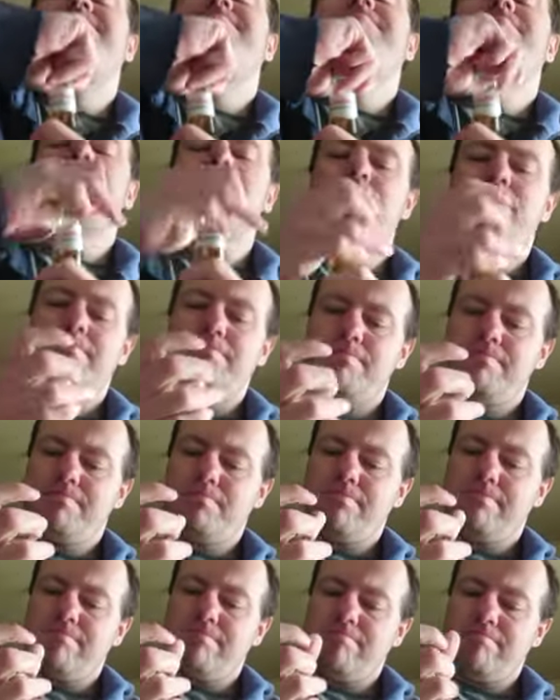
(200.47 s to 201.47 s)

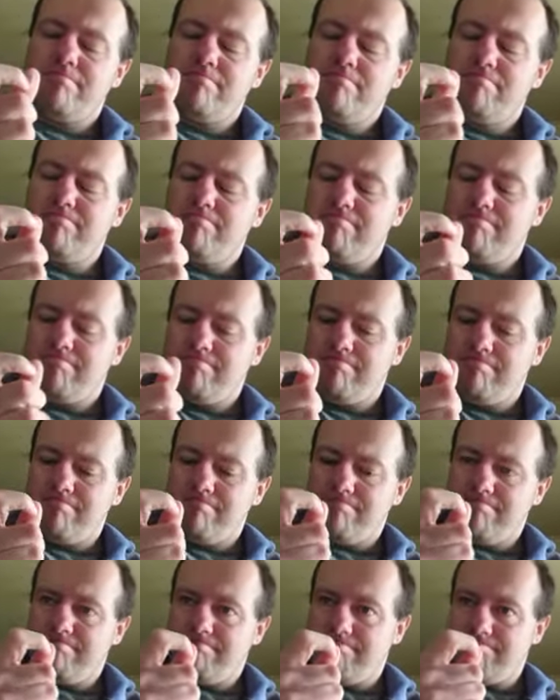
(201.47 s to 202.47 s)

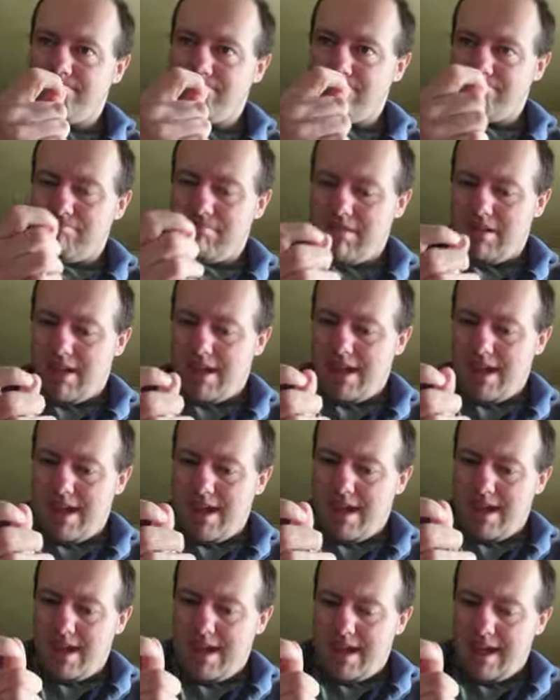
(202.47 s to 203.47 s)

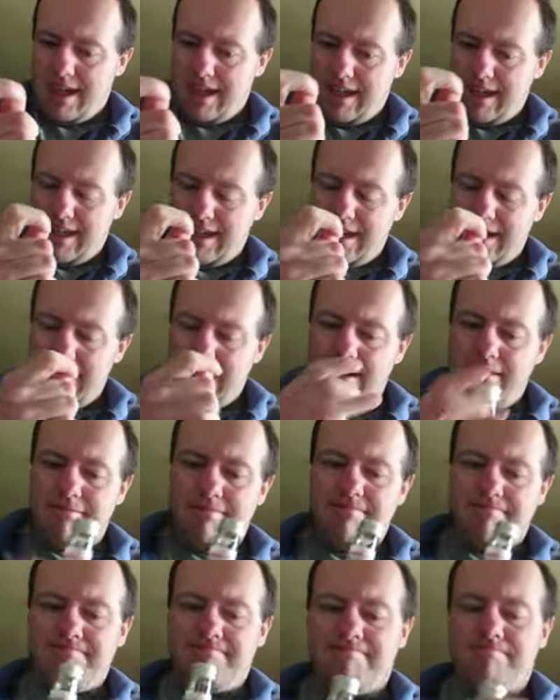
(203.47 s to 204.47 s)

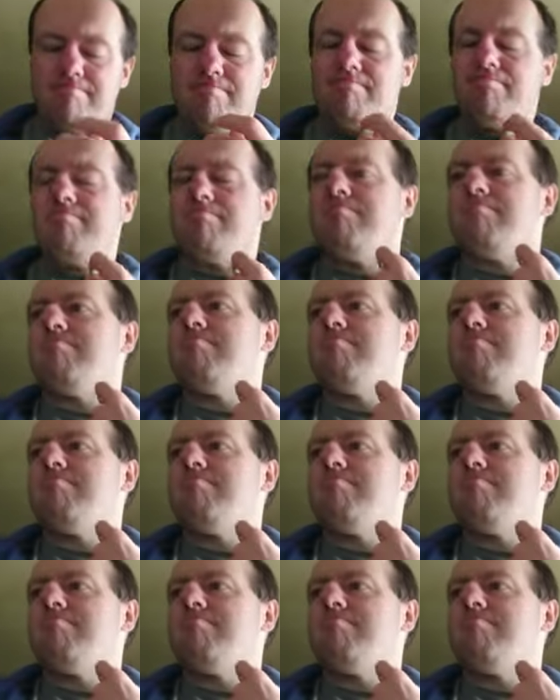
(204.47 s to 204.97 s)
Nothing is said.